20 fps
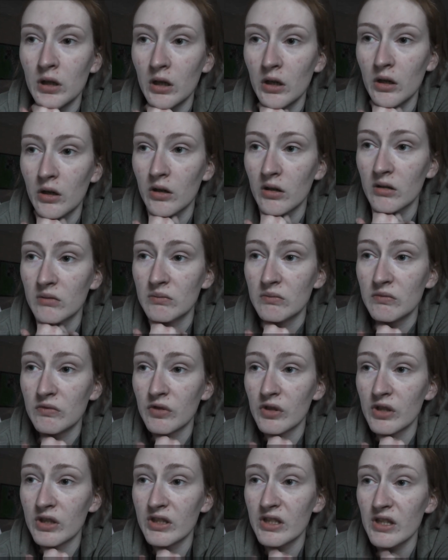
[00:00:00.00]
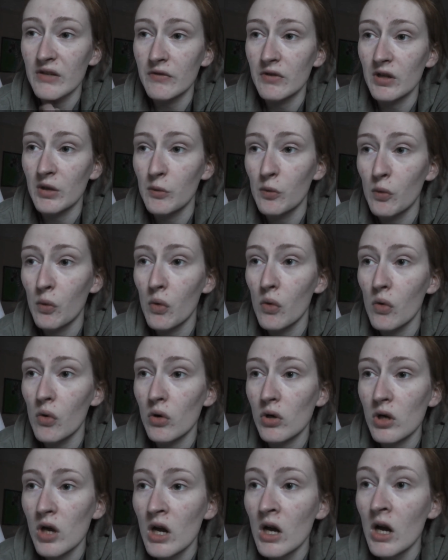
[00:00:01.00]
for his evening
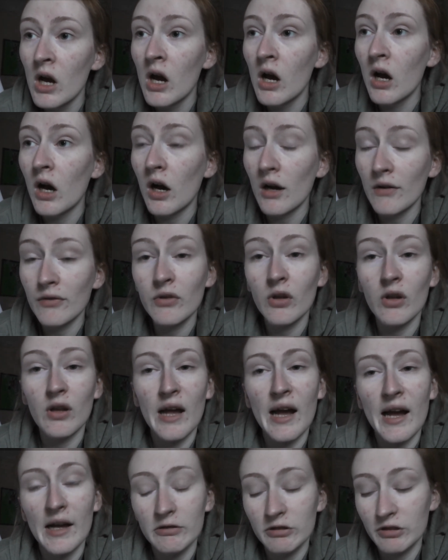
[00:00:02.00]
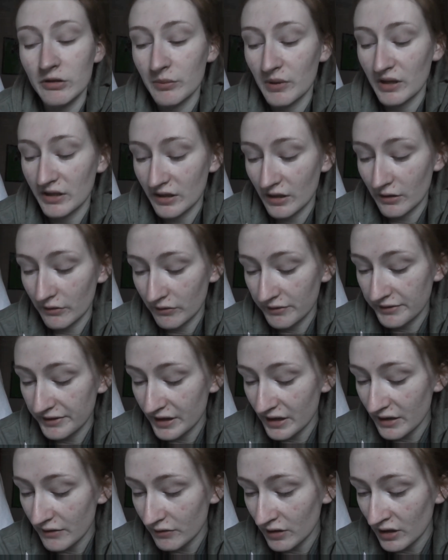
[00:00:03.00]
walk. I've got the house to myself this
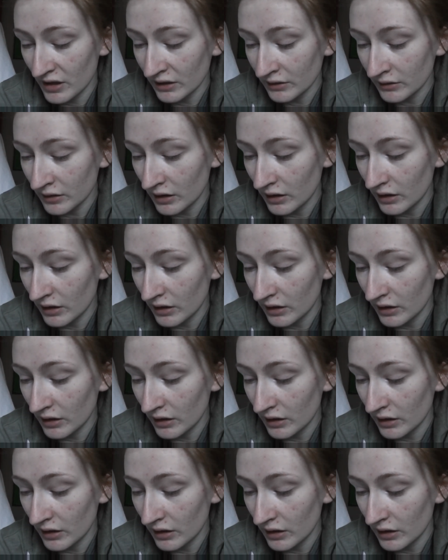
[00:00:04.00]
evening.